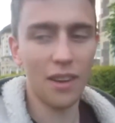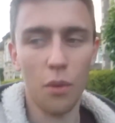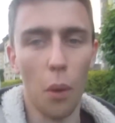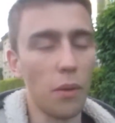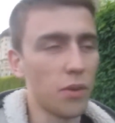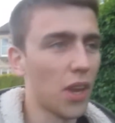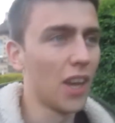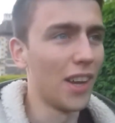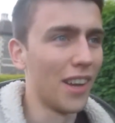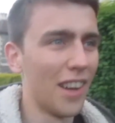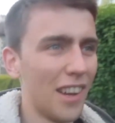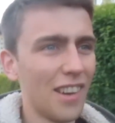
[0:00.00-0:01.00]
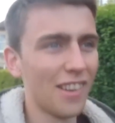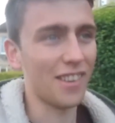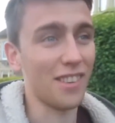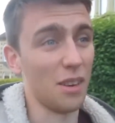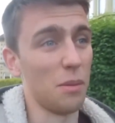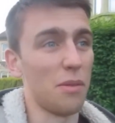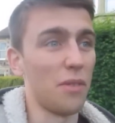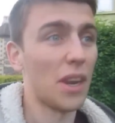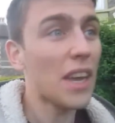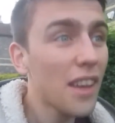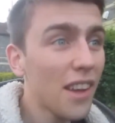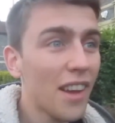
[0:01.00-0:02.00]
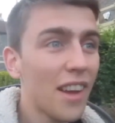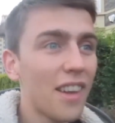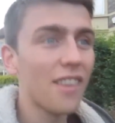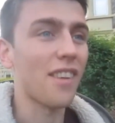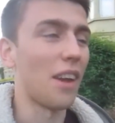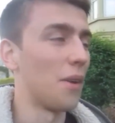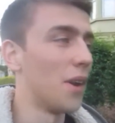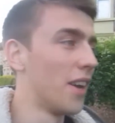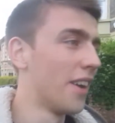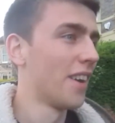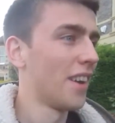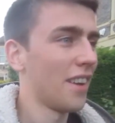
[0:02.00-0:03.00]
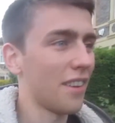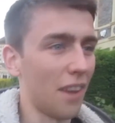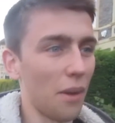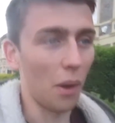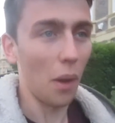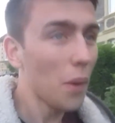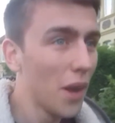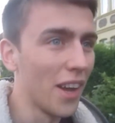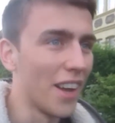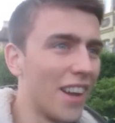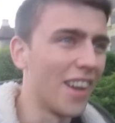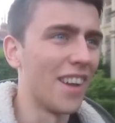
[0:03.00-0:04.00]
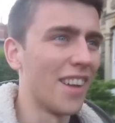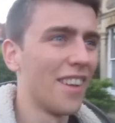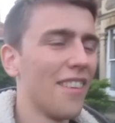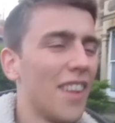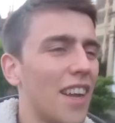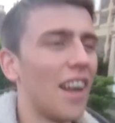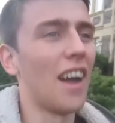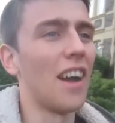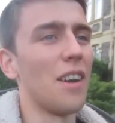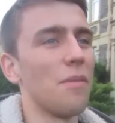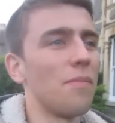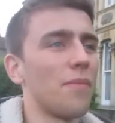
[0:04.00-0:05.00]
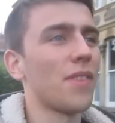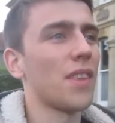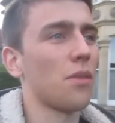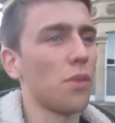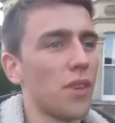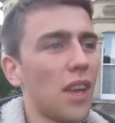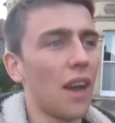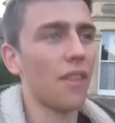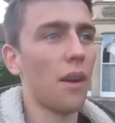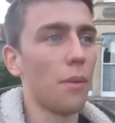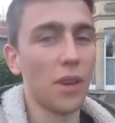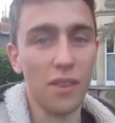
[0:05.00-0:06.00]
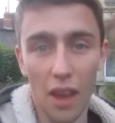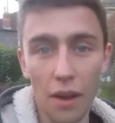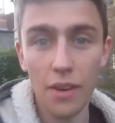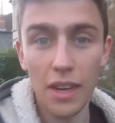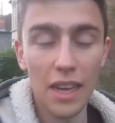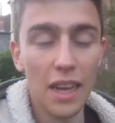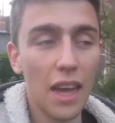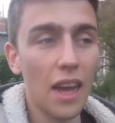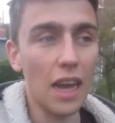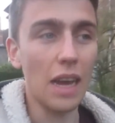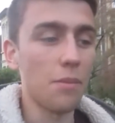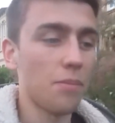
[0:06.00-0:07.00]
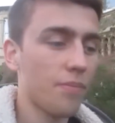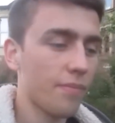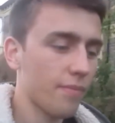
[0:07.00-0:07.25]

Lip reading: quotes, which is going to be funny. So, YOLO. So we'll see how that works out. And